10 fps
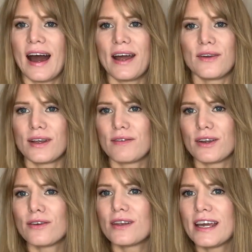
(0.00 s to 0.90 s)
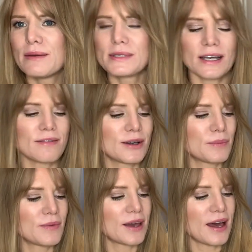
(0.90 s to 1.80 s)
I don't even know the names of
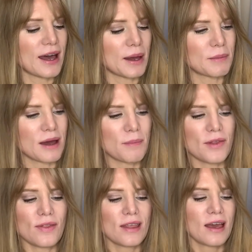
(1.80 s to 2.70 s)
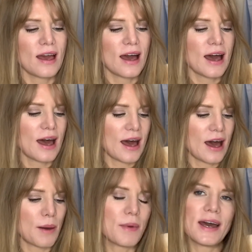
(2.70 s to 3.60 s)
them, but
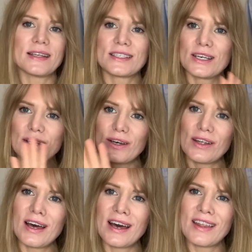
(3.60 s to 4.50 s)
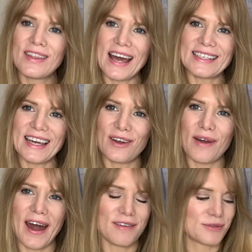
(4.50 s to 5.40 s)
until that day
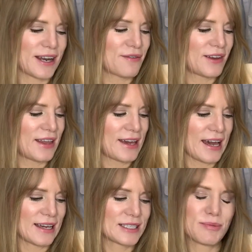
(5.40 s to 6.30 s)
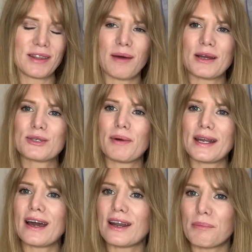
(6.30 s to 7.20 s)
arrives when I feel like I can spend that much
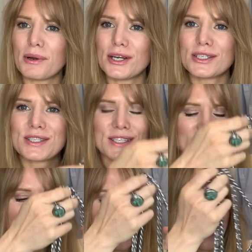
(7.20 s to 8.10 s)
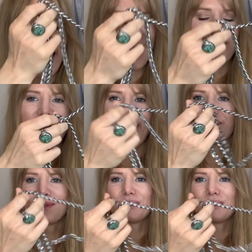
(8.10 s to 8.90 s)
money on a purse, I'm